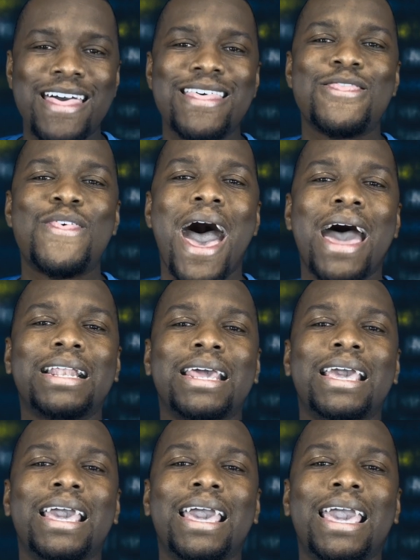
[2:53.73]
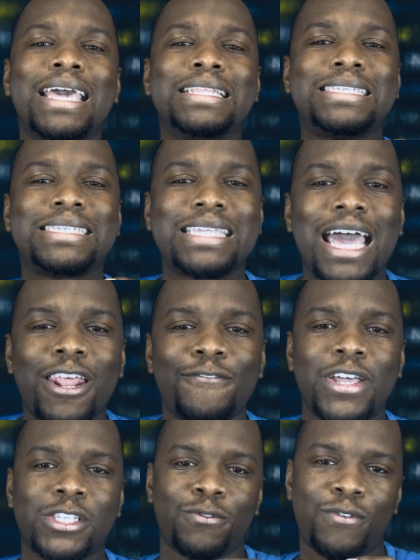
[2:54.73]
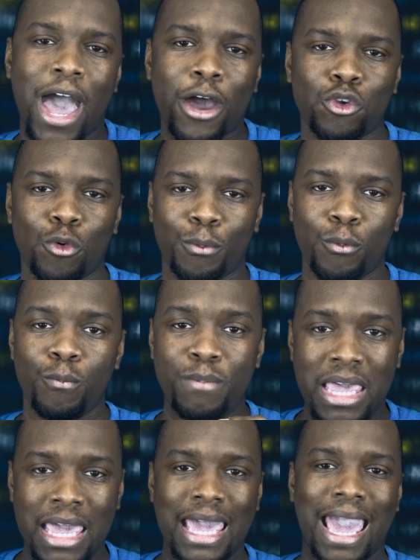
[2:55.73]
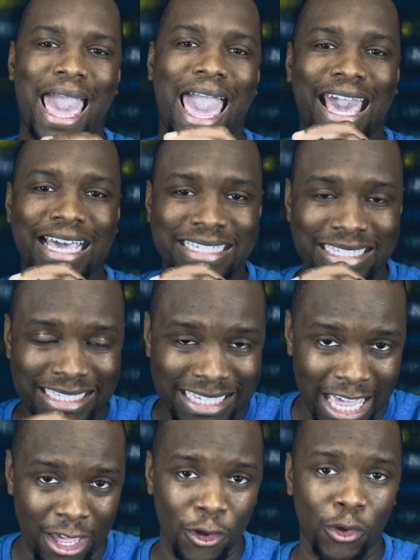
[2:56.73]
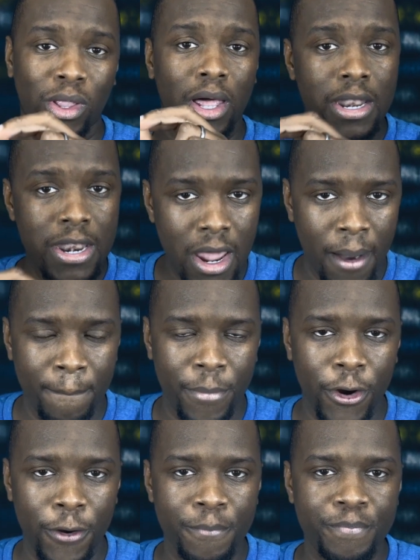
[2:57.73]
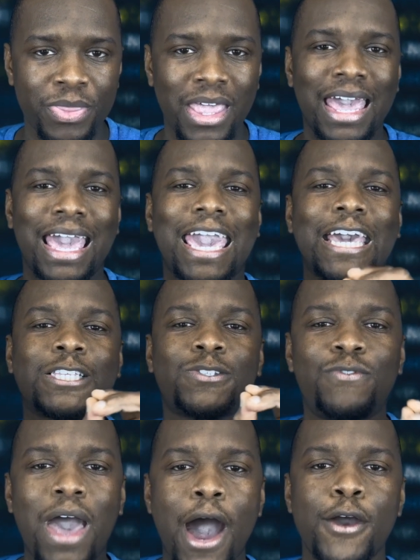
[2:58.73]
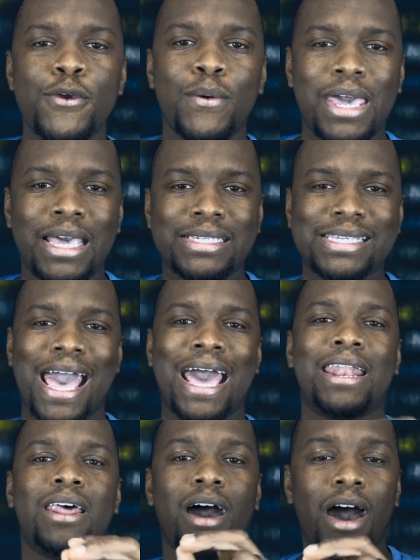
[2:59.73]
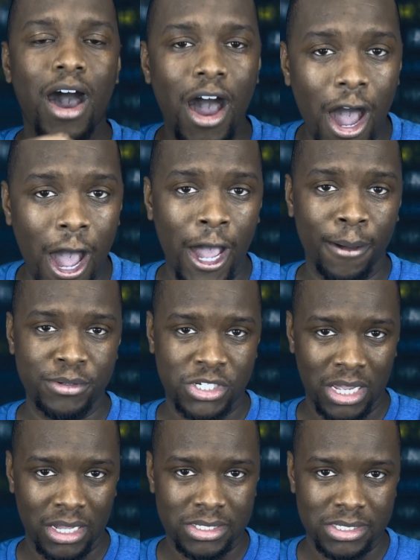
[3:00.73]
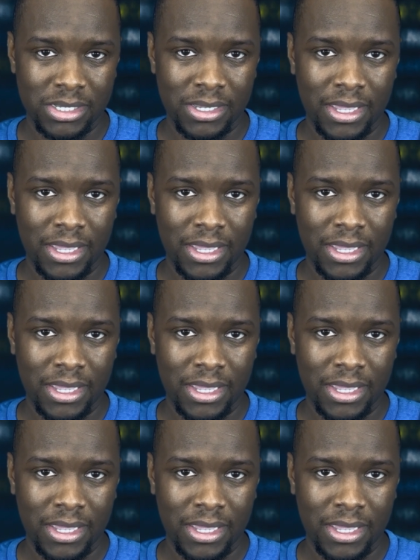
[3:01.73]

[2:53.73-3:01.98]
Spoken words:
that instead of its value being a single number, its value is an object.